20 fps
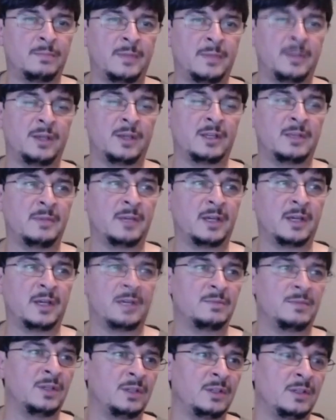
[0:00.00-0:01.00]
making a
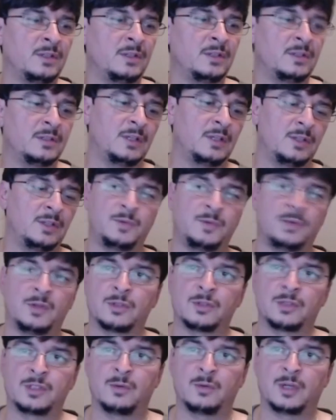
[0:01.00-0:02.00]
Mac Mini is
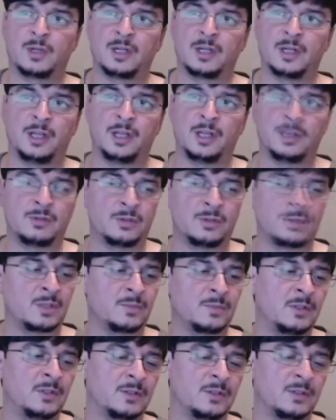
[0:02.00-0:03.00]
because they were going to introduce
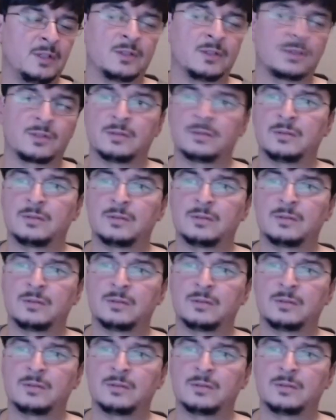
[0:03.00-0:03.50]
something like this.